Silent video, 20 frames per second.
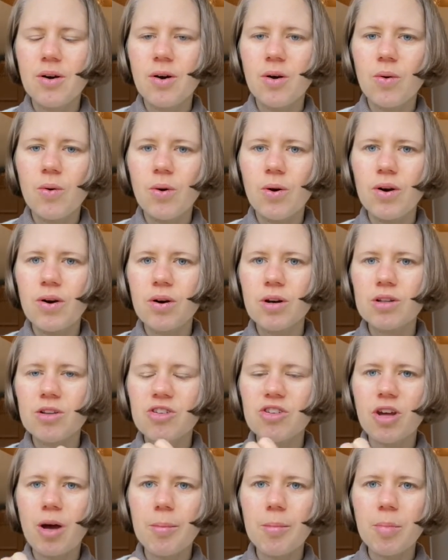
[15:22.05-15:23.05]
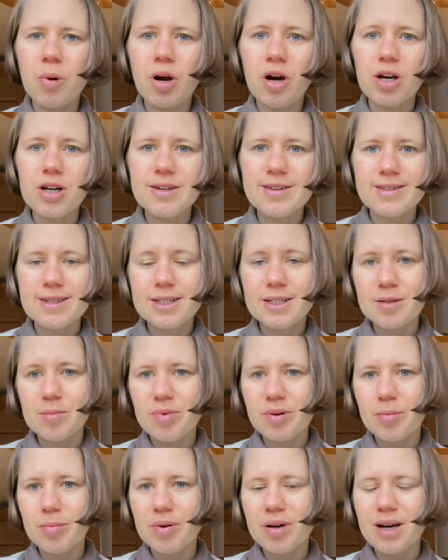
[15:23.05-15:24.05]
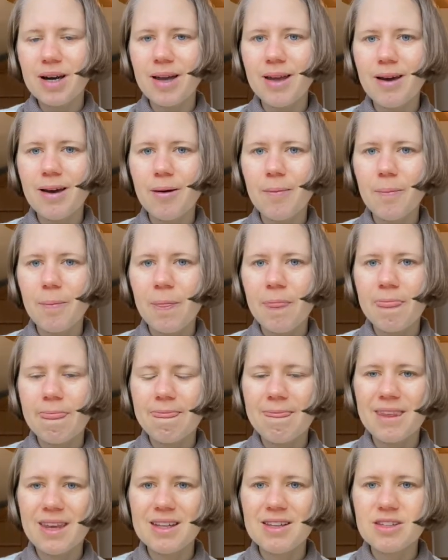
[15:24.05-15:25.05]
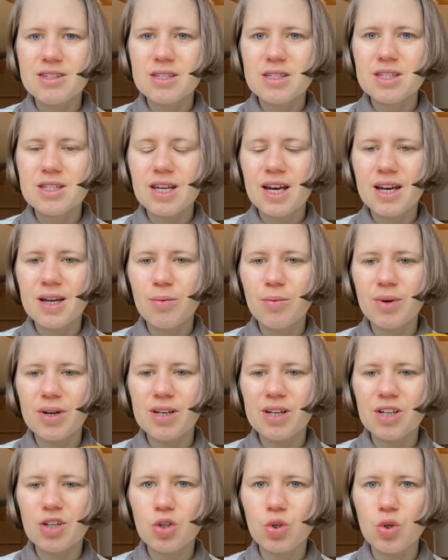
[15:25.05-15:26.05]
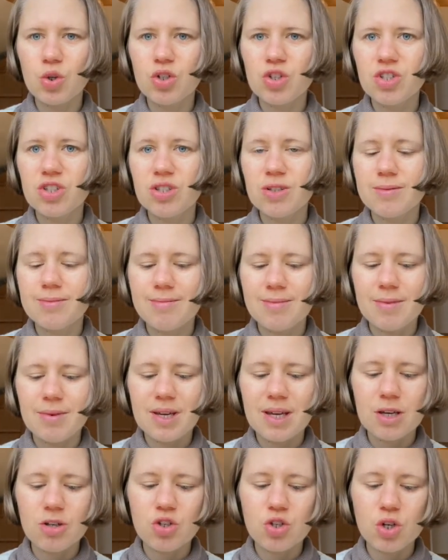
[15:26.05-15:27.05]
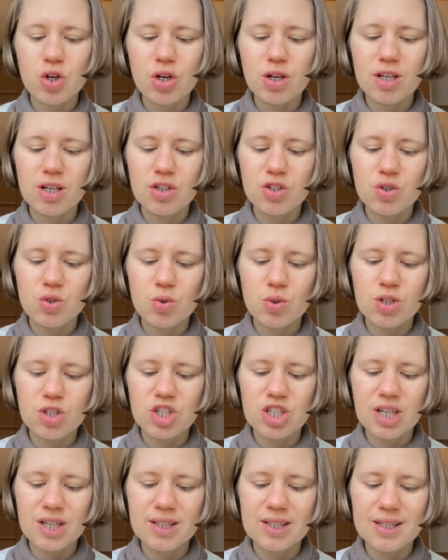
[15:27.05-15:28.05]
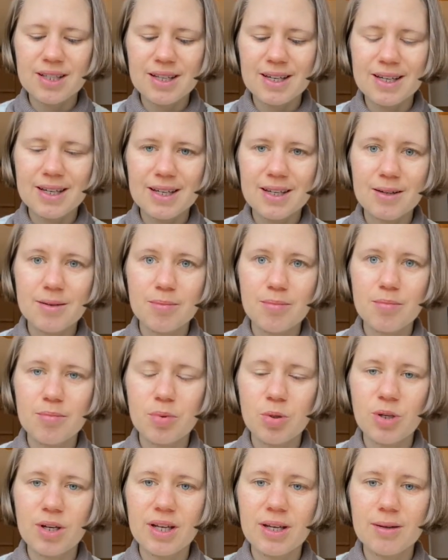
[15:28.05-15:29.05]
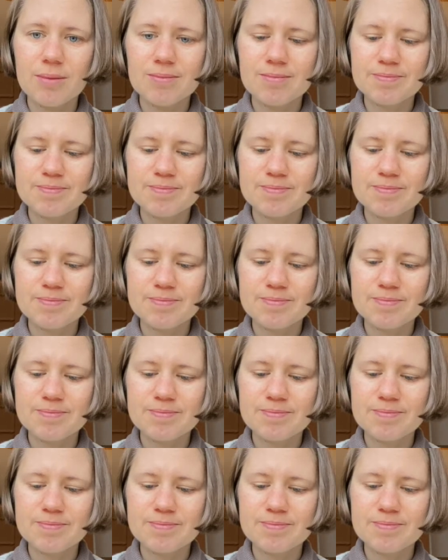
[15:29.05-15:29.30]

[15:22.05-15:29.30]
or on some parts in the papaya, that's a sign when it could turn into a jelly-like pudding.